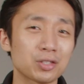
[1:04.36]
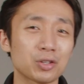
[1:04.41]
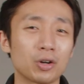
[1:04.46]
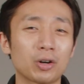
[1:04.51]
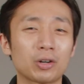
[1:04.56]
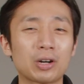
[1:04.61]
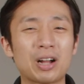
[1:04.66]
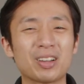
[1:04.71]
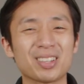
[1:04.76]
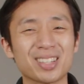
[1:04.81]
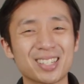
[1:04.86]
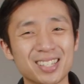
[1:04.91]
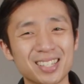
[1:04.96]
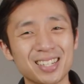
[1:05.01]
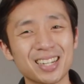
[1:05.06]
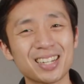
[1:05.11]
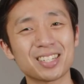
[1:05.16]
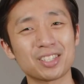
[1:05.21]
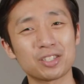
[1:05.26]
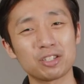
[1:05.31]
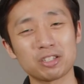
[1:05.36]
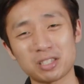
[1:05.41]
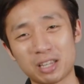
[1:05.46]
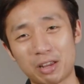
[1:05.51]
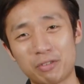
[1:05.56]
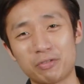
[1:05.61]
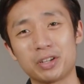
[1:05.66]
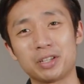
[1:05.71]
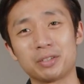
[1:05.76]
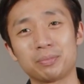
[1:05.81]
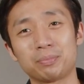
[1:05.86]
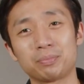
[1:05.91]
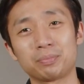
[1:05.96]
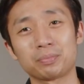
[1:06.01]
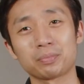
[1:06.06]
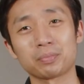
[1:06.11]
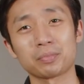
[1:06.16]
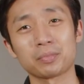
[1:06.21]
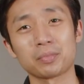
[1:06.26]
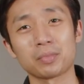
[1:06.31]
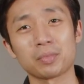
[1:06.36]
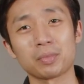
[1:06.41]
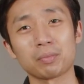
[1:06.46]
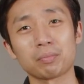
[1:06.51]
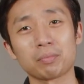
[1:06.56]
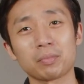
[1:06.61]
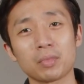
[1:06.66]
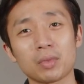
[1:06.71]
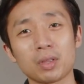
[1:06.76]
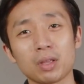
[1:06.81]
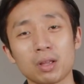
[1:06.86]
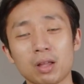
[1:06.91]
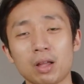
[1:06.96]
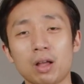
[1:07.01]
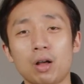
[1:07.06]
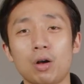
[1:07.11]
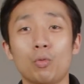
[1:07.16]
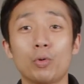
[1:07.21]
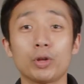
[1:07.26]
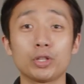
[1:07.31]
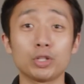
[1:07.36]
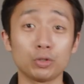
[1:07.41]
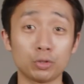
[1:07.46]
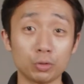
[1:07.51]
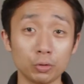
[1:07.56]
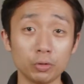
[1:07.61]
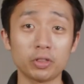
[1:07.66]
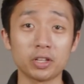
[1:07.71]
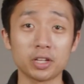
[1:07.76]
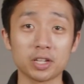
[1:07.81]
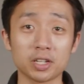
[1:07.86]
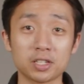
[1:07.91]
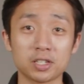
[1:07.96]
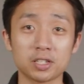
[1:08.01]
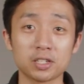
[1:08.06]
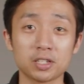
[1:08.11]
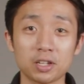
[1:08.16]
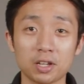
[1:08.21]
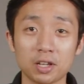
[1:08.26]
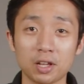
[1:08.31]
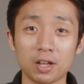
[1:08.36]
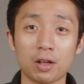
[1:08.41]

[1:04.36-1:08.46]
to around 6 to 7. When you do this,